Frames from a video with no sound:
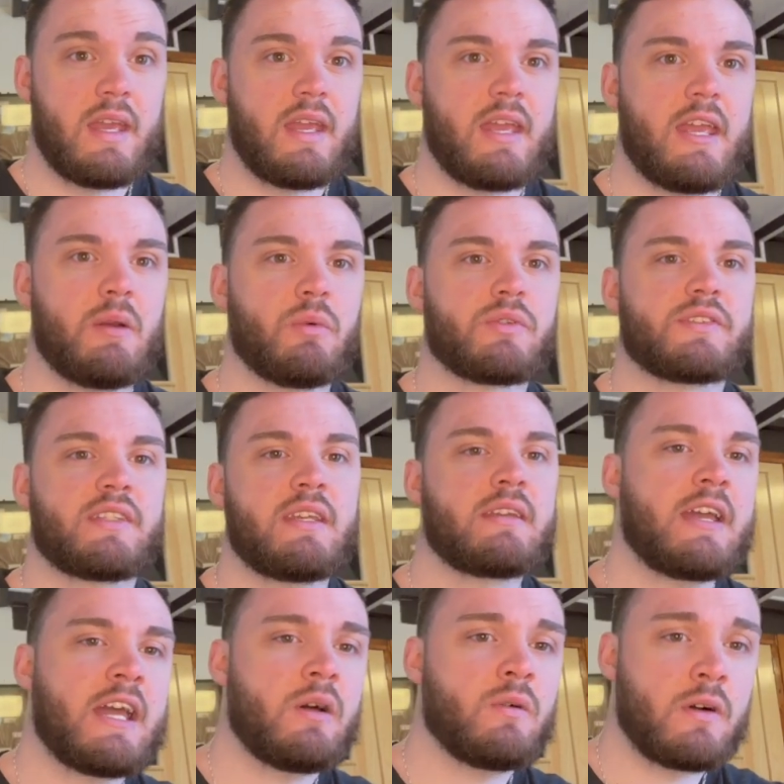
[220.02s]
It was seeing
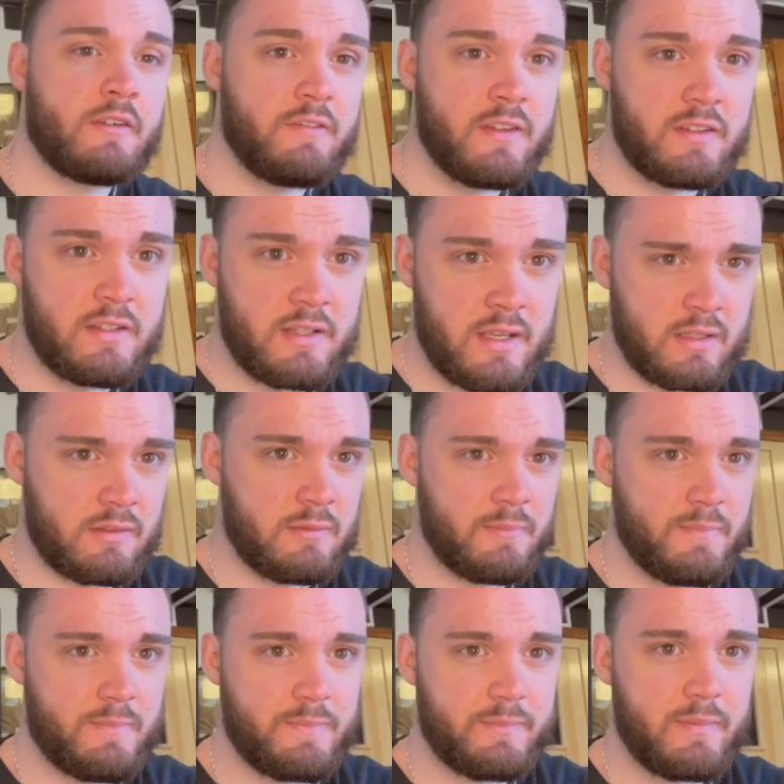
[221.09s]
how I fitted in,
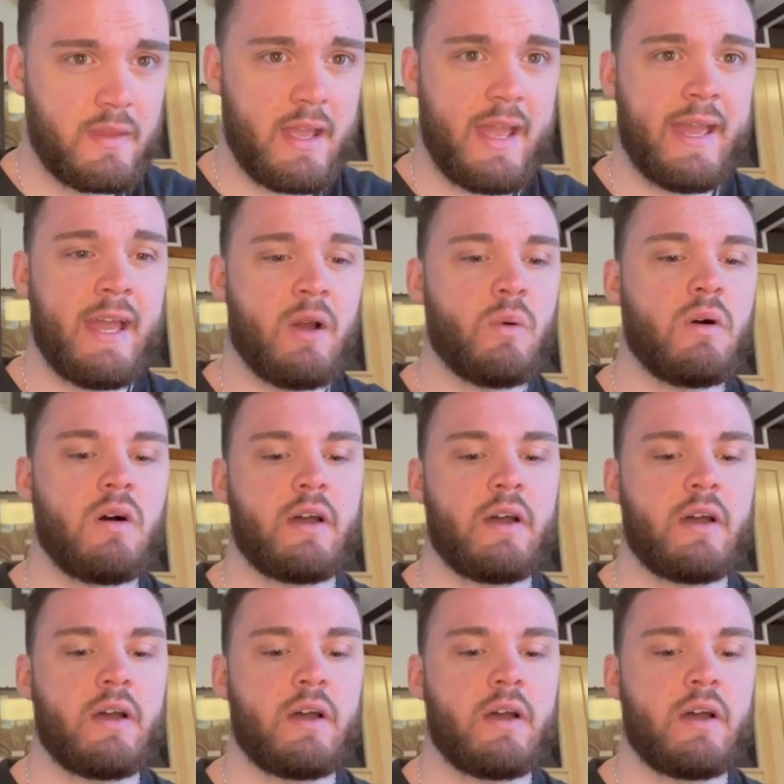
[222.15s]
how